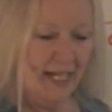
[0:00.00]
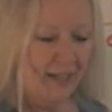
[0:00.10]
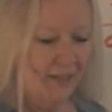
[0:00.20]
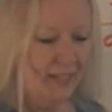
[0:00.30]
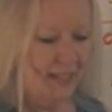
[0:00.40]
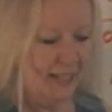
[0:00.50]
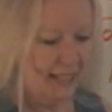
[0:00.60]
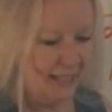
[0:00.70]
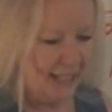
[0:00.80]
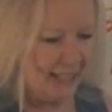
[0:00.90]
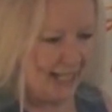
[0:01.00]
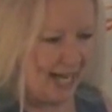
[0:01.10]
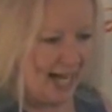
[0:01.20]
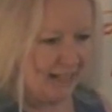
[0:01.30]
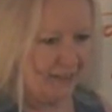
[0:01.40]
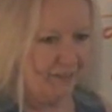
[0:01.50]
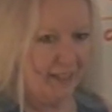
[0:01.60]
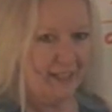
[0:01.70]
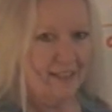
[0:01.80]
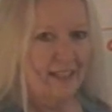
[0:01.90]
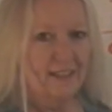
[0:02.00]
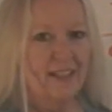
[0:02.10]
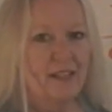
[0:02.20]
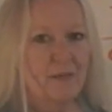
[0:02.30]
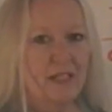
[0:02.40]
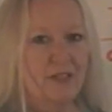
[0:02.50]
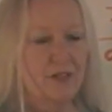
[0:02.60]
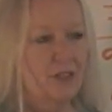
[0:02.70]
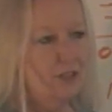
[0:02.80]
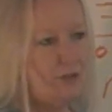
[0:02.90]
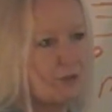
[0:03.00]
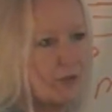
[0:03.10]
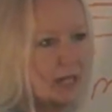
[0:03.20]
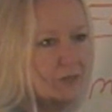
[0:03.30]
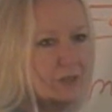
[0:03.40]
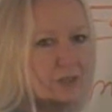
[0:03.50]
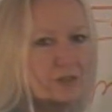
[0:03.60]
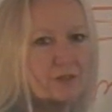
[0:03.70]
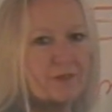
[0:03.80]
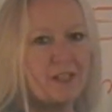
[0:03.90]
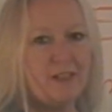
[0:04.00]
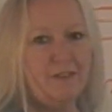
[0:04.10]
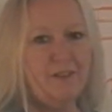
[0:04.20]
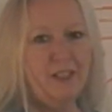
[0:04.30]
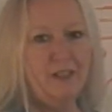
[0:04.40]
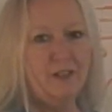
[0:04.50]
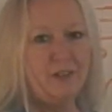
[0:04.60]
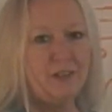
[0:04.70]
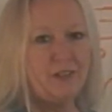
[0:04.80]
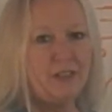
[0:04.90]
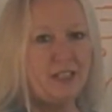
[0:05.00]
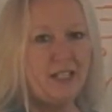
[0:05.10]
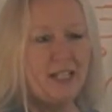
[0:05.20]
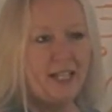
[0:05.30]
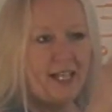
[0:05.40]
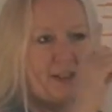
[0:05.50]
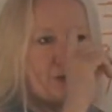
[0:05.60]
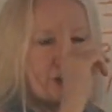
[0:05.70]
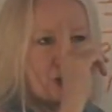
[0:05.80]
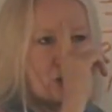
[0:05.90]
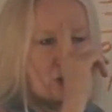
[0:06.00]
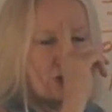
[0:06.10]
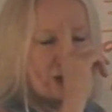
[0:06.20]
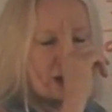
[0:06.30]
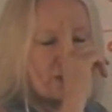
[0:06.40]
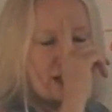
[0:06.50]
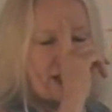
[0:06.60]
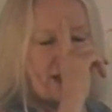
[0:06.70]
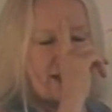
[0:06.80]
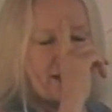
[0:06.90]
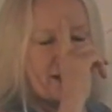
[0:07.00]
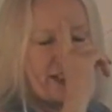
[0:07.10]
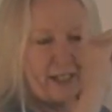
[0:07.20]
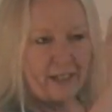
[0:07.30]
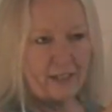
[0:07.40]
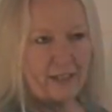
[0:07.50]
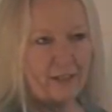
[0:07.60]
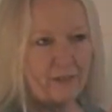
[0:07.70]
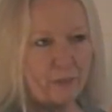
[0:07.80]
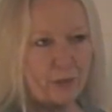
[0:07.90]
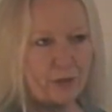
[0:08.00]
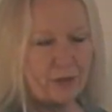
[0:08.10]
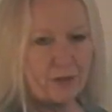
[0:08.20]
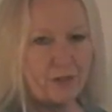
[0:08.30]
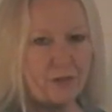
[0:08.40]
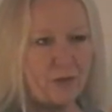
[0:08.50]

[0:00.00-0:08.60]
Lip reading: and then it activates that same energy throughout the unified field. And if we hold in our mind the idea of a person